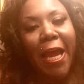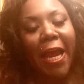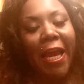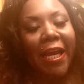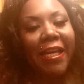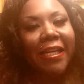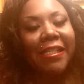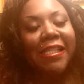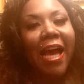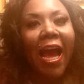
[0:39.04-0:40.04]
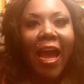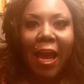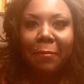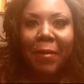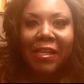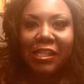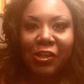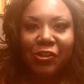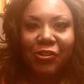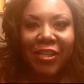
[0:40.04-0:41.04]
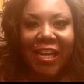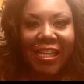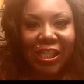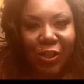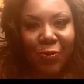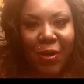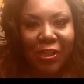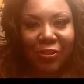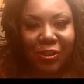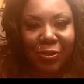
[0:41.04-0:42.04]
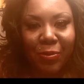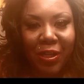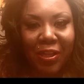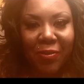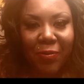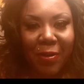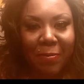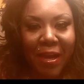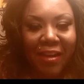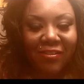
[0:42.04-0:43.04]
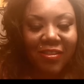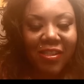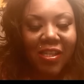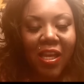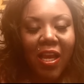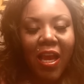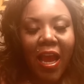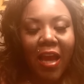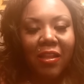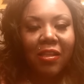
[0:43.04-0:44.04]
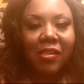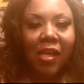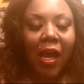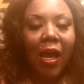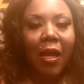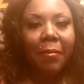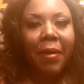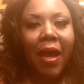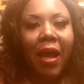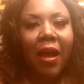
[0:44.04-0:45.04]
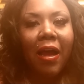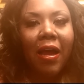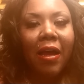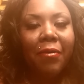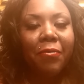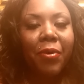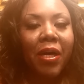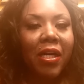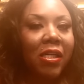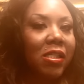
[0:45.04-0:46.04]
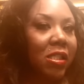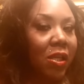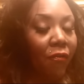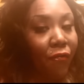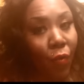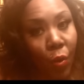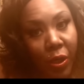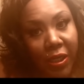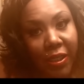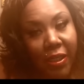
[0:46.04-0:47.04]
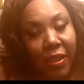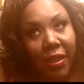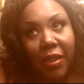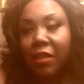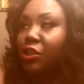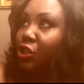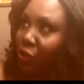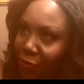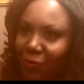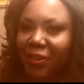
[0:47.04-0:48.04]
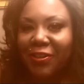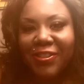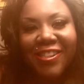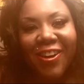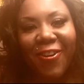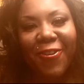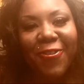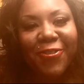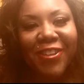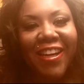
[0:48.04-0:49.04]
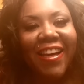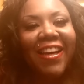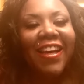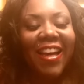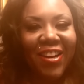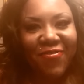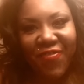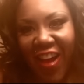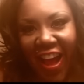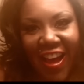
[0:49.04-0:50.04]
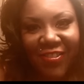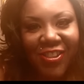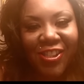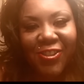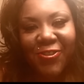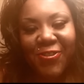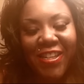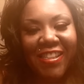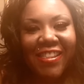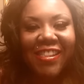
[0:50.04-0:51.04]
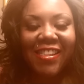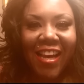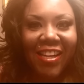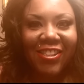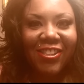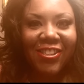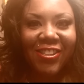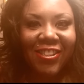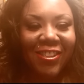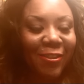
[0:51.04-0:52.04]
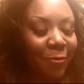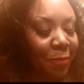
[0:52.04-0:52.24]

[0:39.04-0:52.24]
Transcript: and I had my surgery at 223 pounds. At the time, I was 42 years old and 5'2 in stature.